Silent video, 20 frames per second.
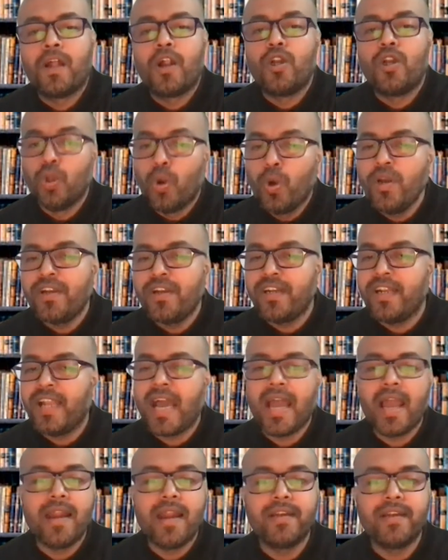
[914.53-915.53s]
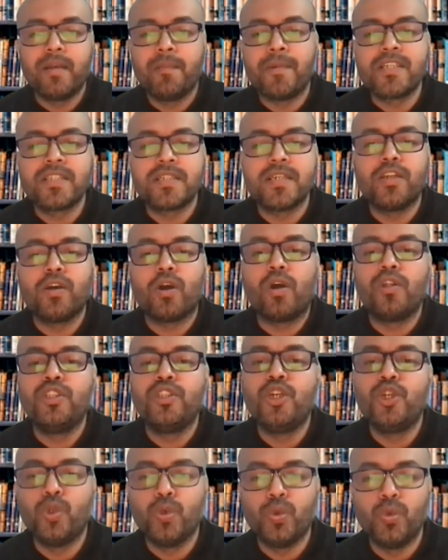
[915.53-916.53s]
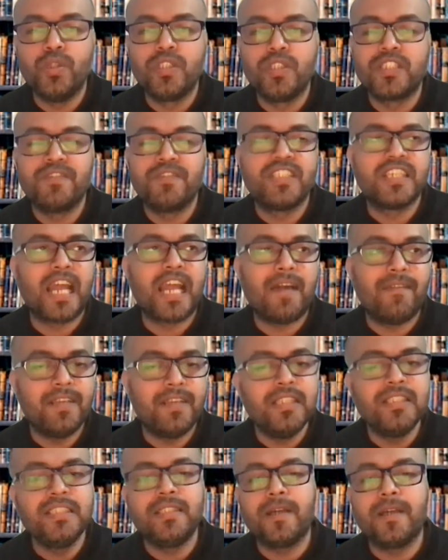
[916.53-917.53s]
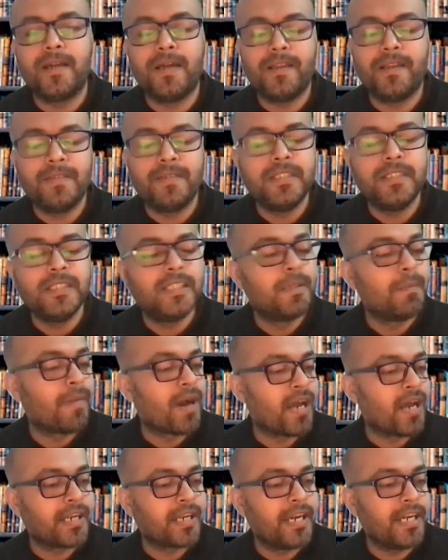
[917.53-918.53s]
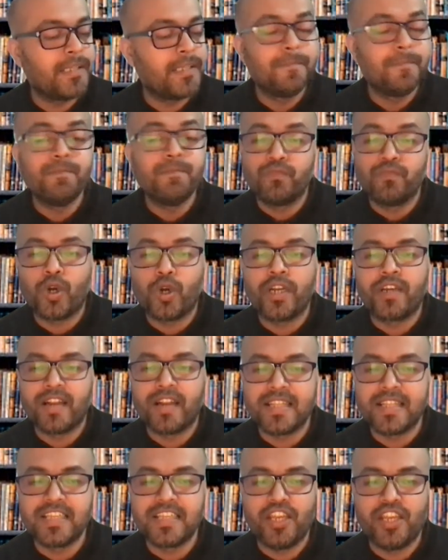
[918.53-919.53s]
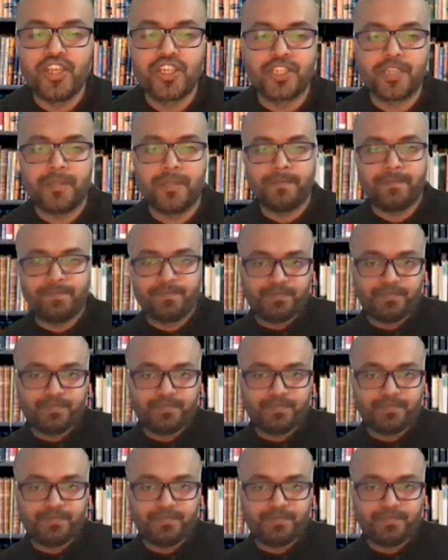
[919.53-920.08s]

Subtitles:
Don't rely 100% on the tools which are available in the market for translation.